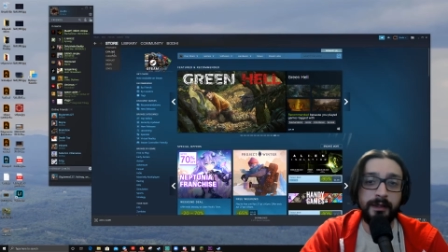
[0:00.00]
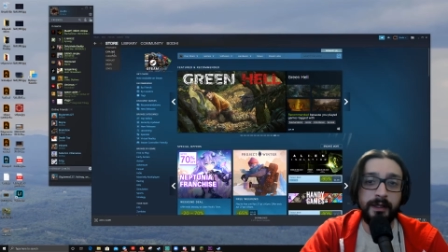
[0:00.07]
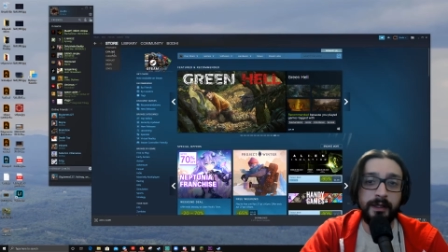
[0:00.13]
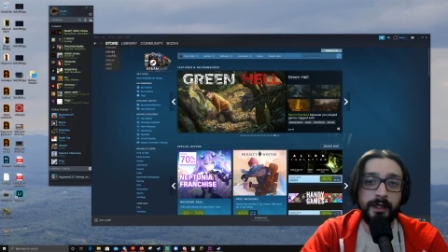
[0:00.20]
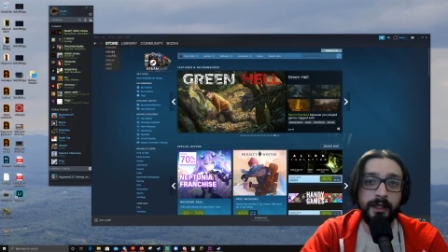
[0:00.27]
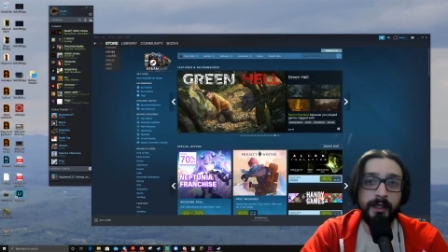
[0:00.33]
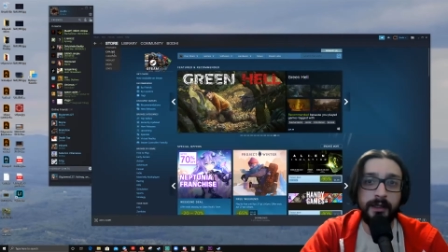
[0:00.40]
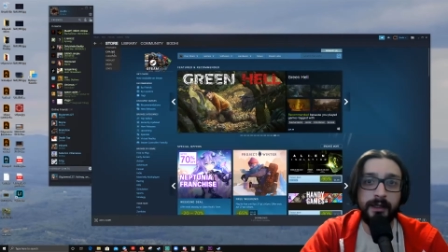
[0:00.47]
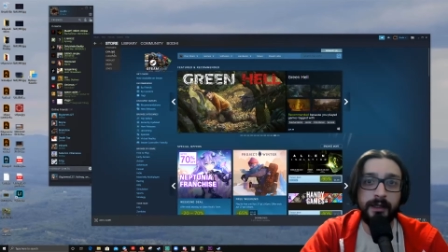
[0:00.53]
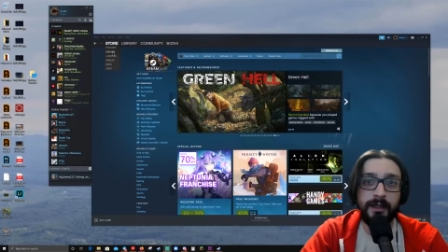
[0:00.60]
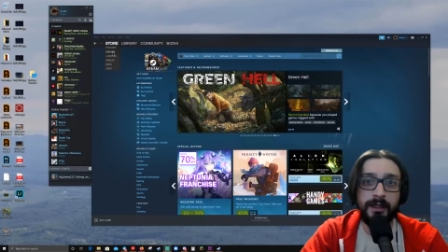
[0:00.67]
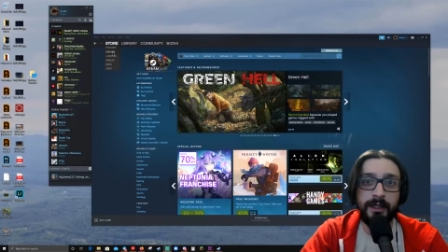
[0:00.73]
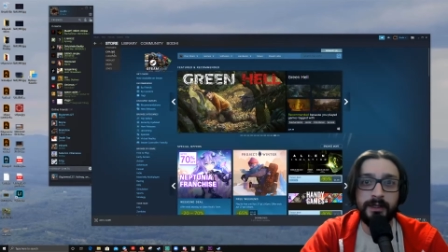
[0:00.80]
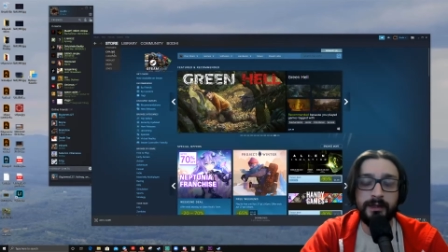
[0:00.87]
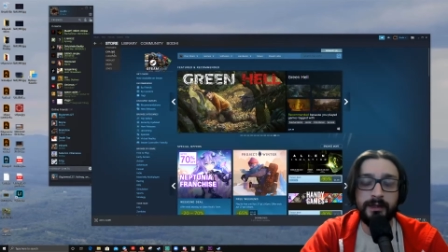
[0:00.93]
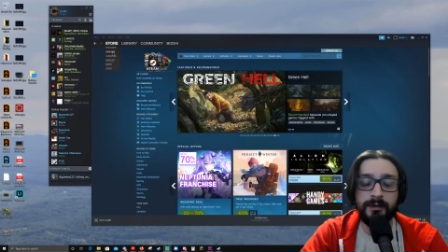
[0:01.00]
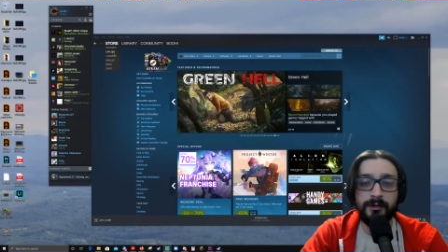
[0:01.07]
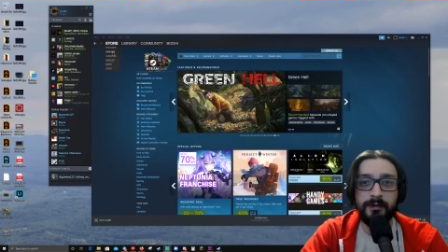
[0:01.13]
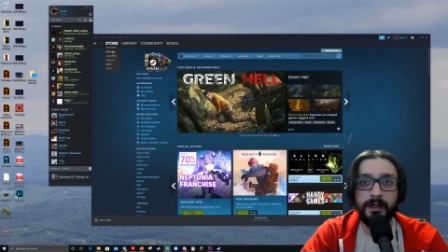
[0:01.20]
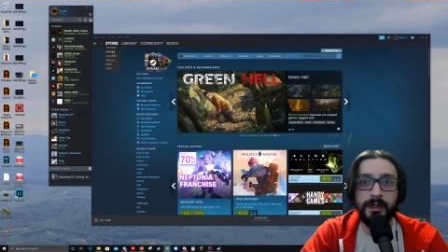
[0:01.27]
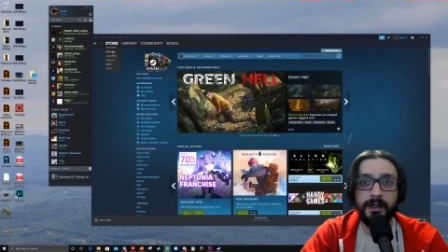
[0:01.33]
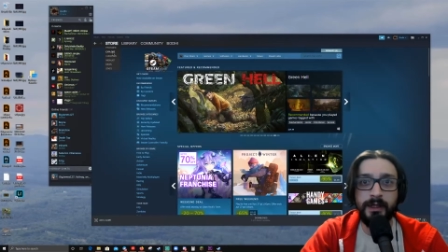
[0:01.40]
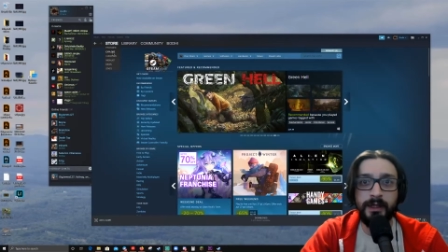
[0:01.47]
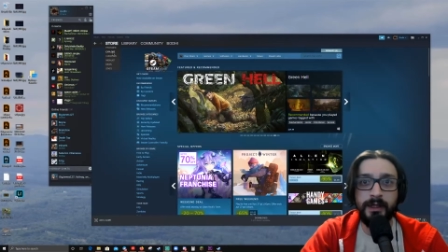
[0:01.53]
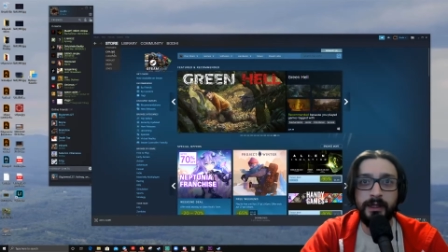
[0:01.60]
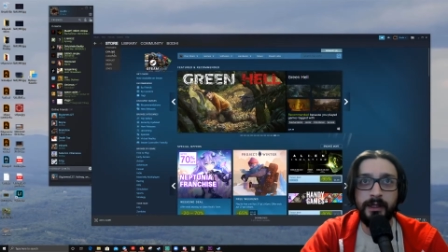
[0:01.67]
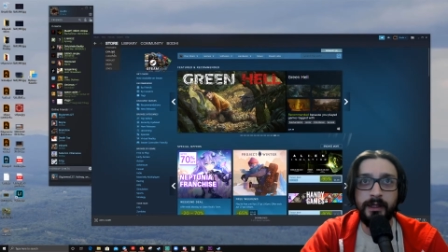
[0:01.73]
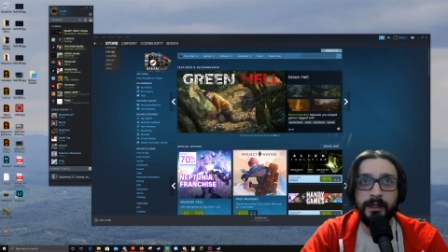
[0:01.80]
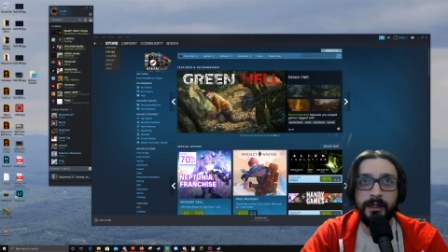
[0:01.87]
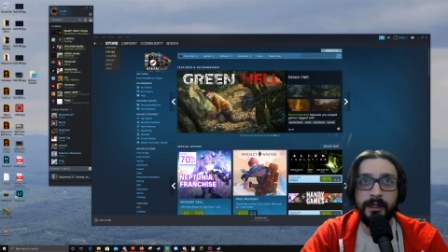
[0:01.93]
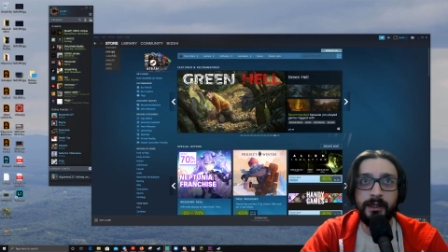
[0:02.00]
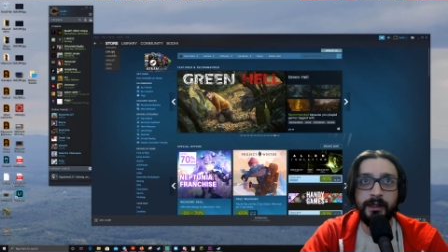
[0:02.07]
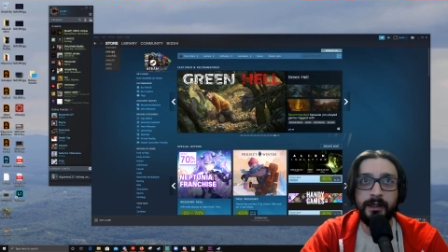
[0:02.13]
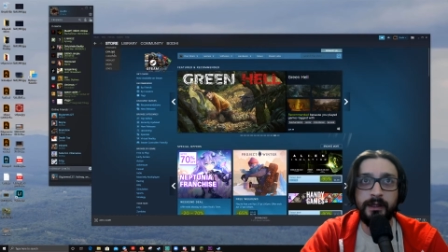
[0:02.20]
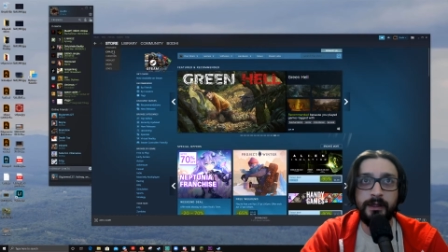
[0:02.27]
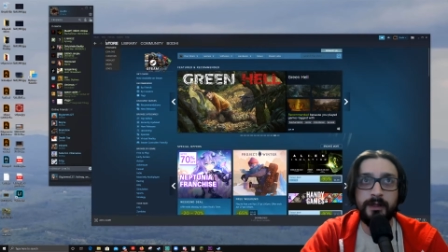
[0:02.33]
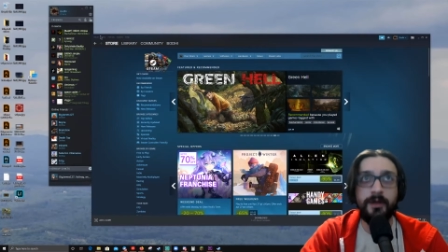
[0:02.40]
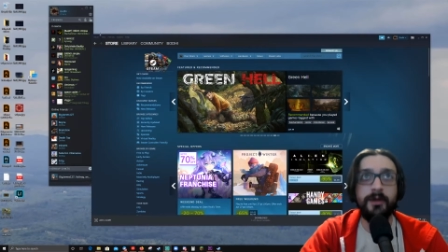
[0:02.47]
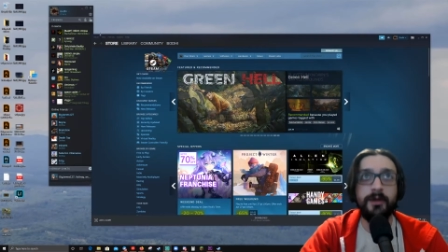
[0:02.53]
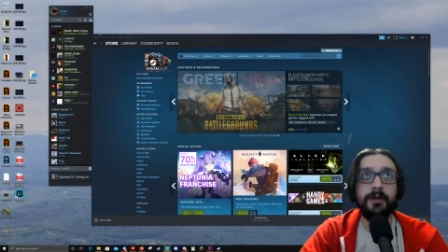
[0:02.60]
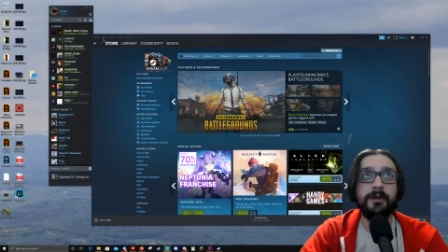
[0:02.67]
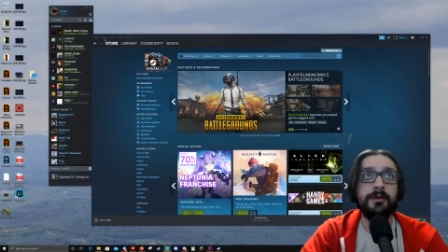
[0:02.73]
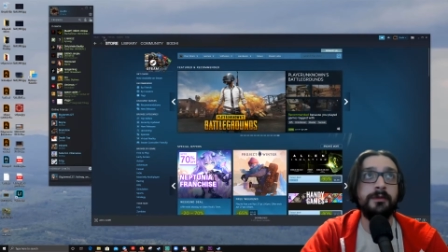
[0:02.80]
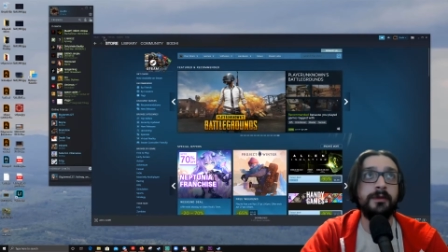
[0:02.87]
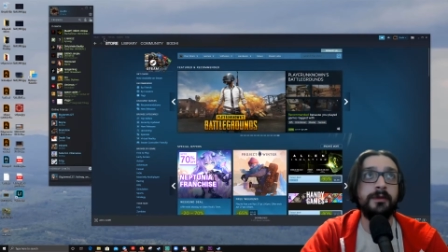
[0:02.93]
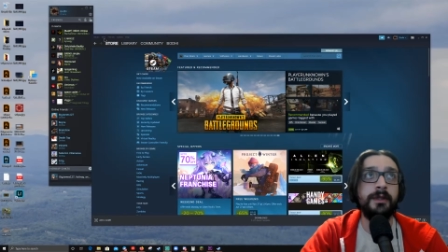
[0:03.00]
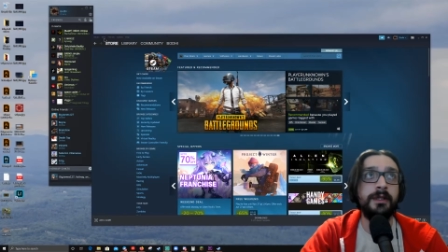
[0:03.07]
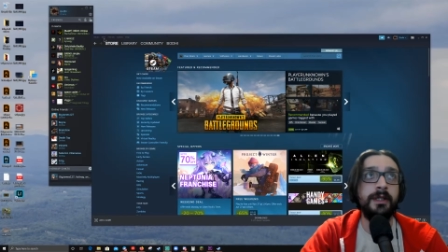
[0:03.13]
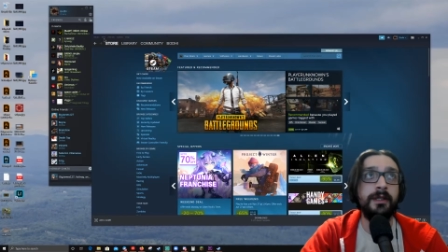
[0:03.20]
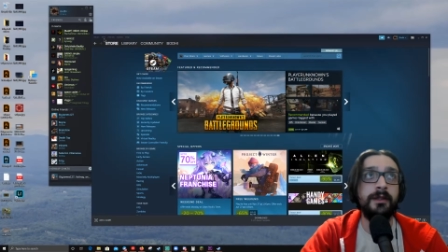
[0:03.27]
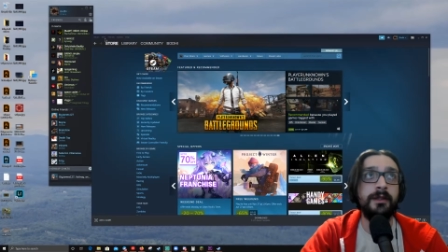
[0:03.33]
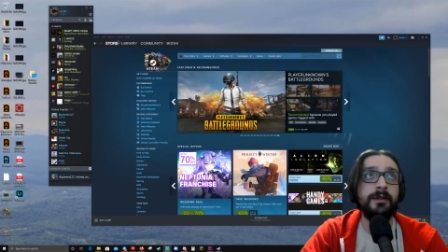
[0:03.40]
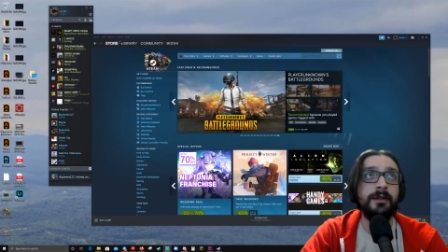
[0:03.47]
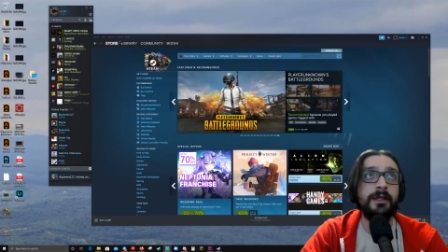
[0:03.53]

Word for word: Uh, it doesn't really show you what to do.